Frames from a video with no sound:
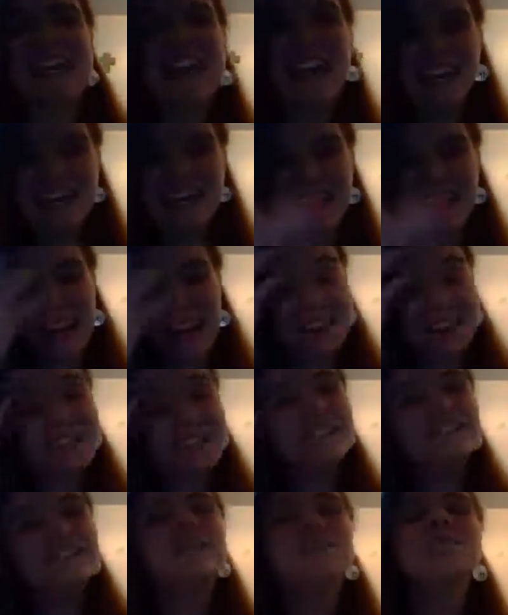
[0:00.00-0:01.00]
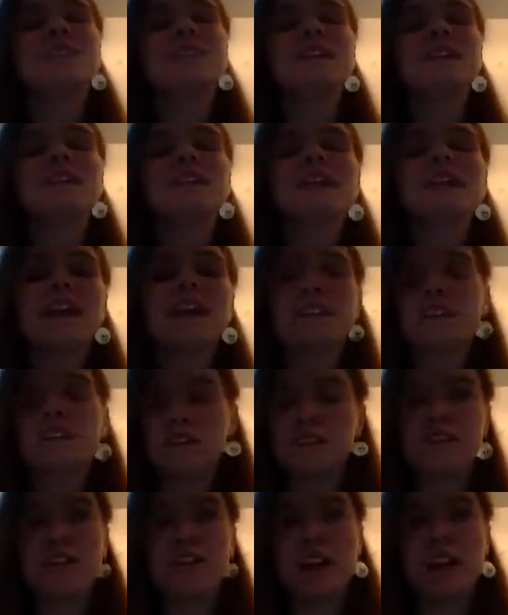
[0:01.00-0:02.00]
And I asked him, he asked
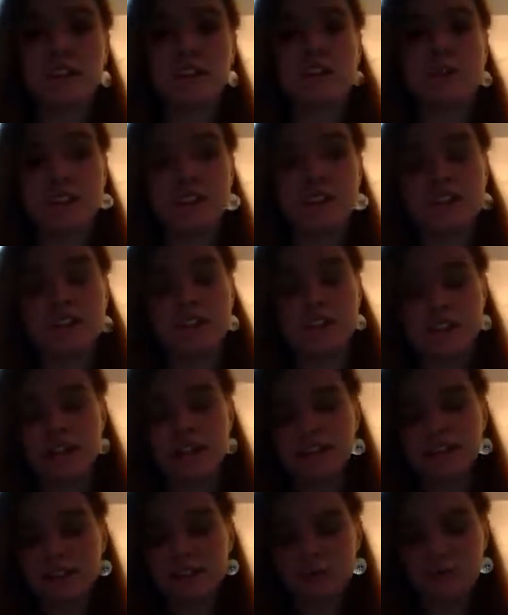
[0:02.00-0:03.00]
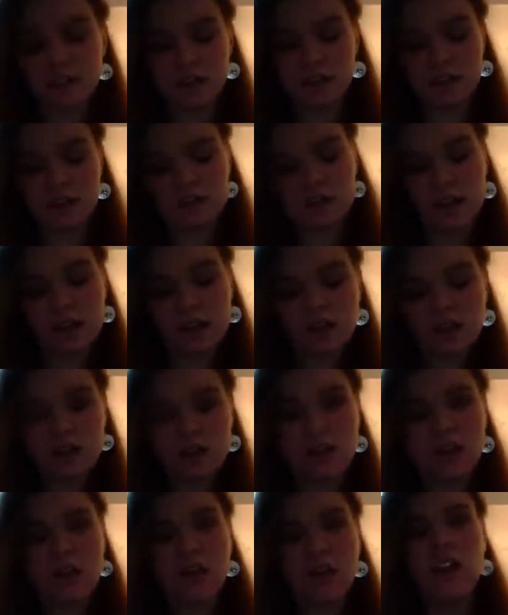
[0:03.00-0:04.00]
if I had any questions, and I asked him things like,
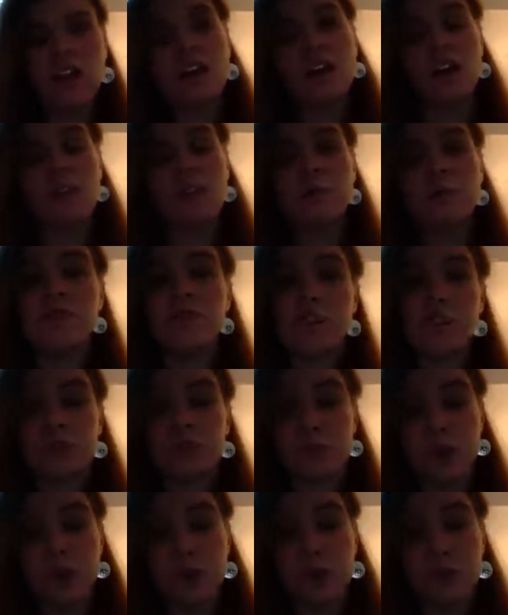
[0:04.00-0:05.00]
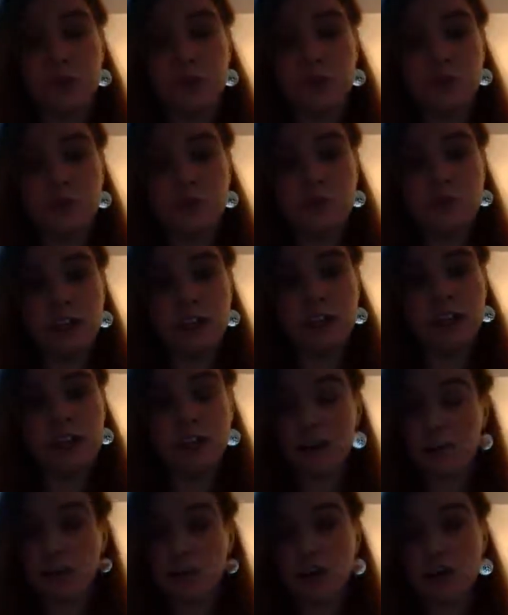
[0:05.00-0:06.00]
if I drove and I
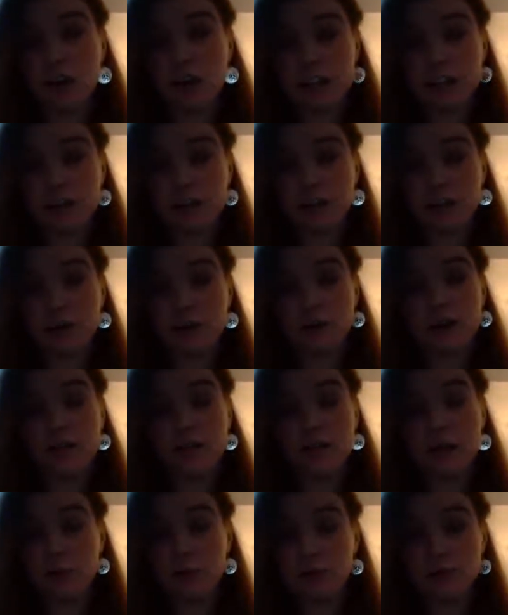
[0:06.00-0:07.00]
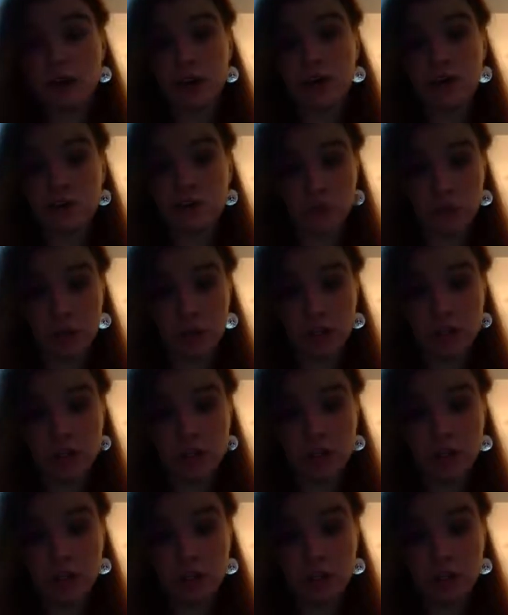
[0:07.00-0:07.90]
had my car down there, would I be able to drive to work?